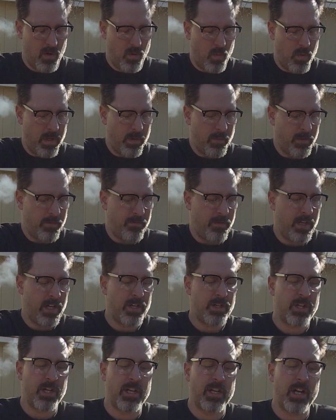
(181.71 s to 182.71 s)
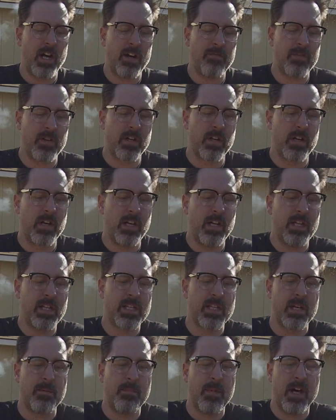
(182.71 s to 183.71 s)
When we're finishing it off, you're going to need
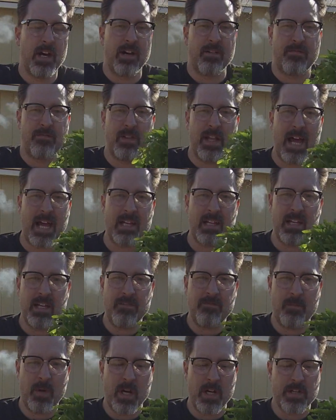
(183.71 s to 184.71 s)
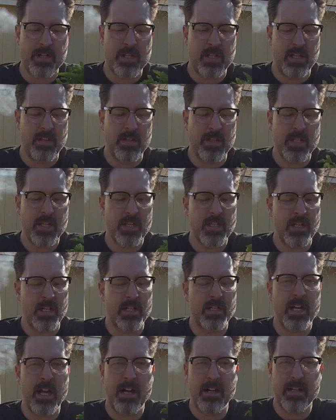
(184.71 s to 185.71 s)
some flat leaf parsley. This is an
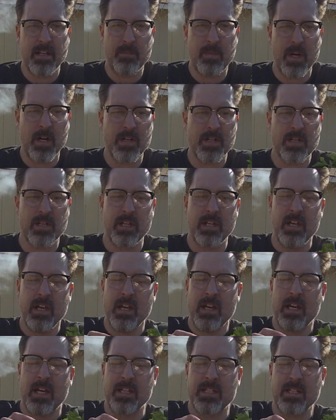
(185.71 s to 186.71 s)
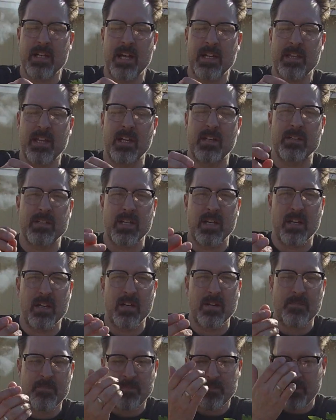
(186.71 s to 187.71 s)
Italian parsley. It's not that
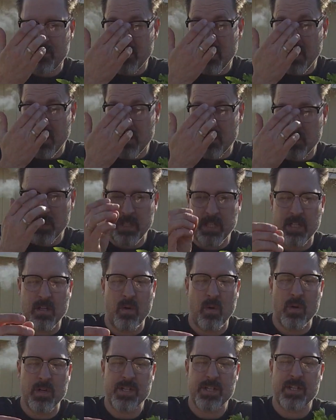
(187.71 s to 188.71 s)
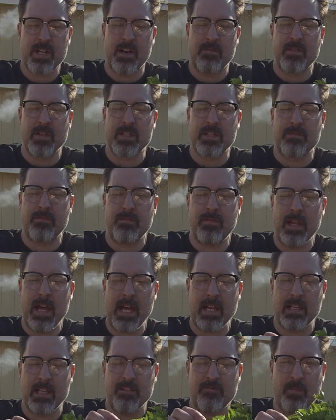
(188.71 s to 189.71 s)
really coarse stuff. It's
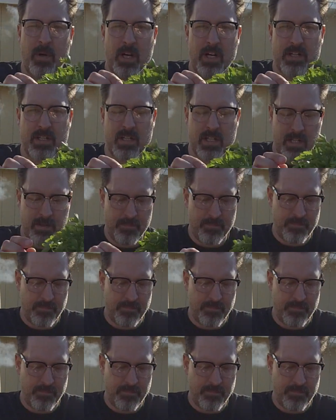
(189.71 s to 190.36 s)
flat leaf parsley.